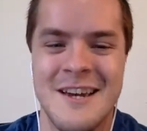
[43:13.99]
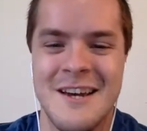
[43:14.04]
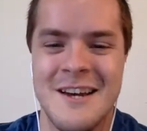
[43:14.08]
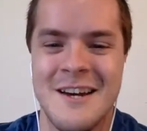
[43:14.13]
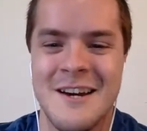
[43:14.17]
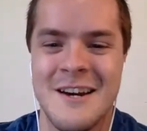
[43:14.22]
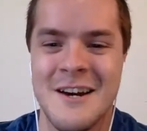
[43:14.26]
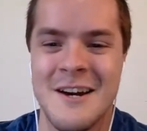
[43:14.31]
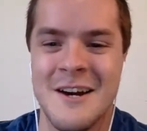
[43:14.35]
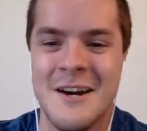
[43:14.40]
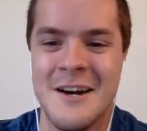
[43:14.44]

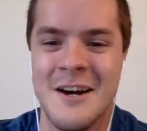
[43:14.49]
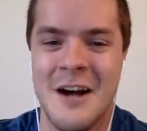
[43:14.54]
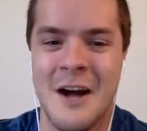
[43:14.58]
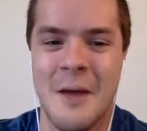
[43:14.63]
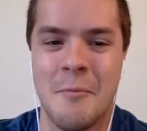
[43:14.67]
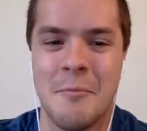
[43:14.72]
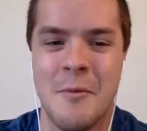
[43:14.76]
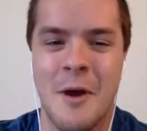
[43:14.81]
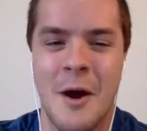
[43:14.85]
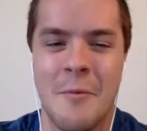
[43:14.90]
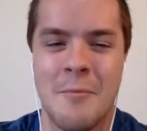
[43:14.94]

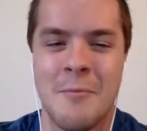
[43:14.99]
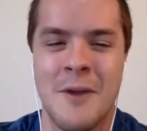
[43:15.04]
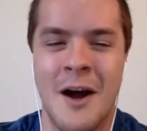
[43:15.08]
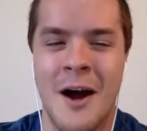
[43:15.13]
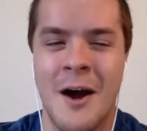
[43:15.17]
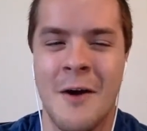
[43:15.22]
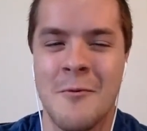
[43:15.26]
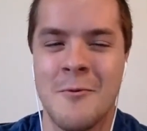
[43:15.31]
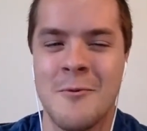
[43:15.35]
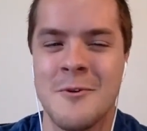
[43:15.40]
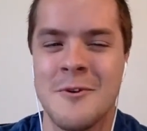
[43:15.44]
I'm
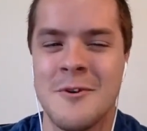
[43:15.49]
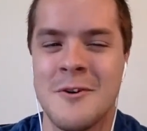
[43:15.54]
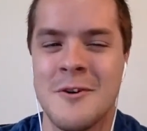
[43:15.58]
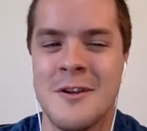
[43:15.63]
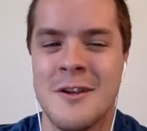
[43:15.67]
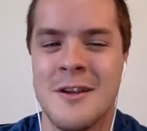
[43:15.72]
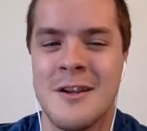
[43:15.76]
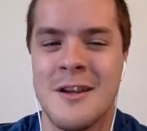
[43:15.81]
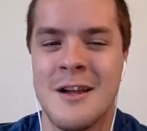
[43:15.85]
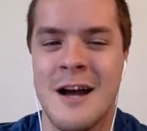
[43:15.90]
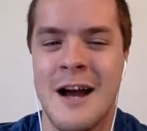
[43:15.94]
not real.